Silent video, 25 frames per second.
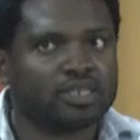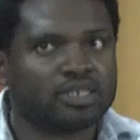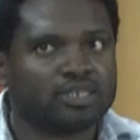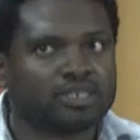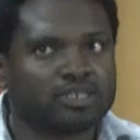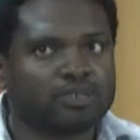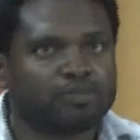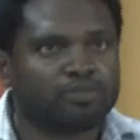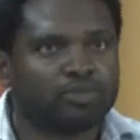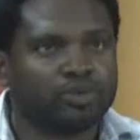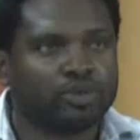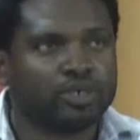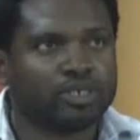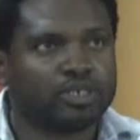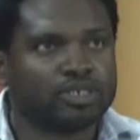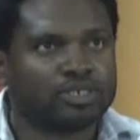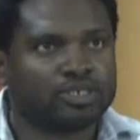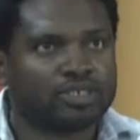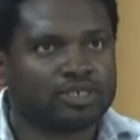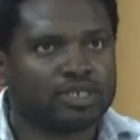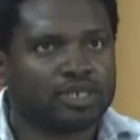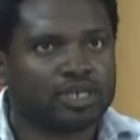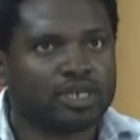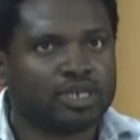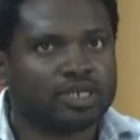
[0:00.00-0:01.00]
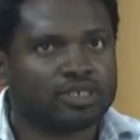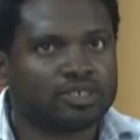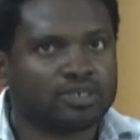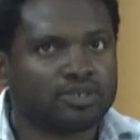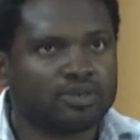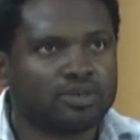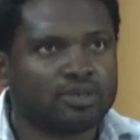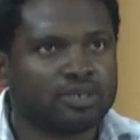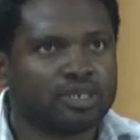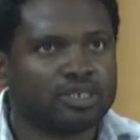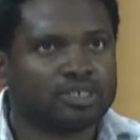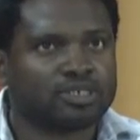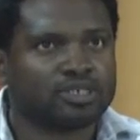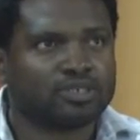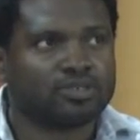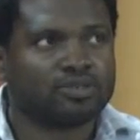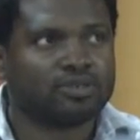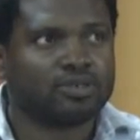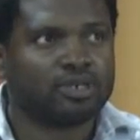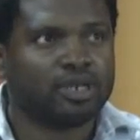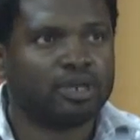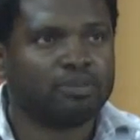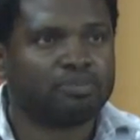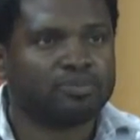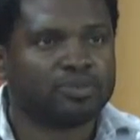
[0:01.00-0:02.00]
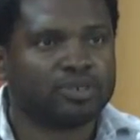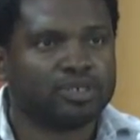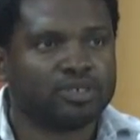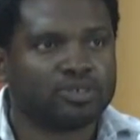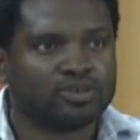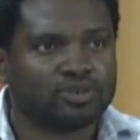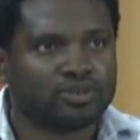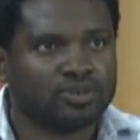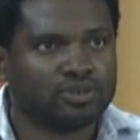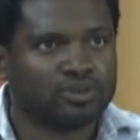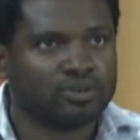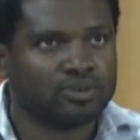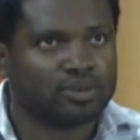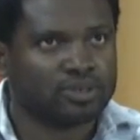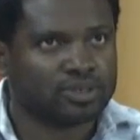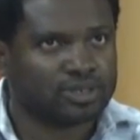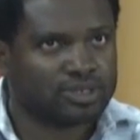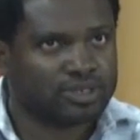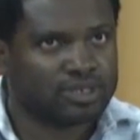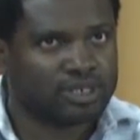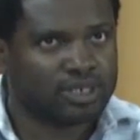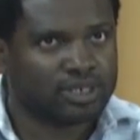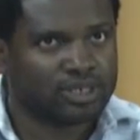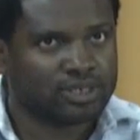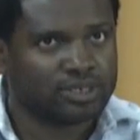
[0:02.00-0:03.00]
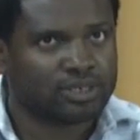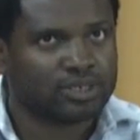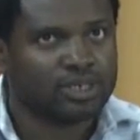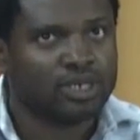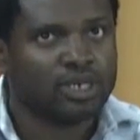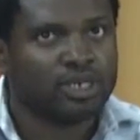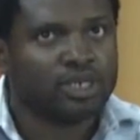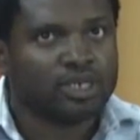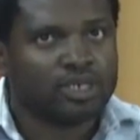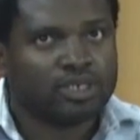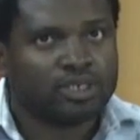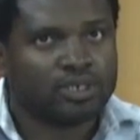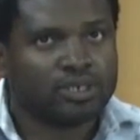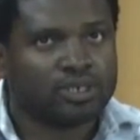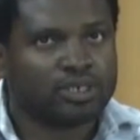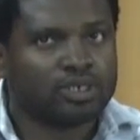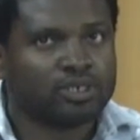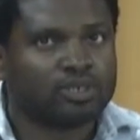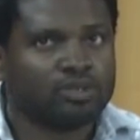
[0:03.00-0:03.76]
this point. As long as it's not happening to you on stage. You're a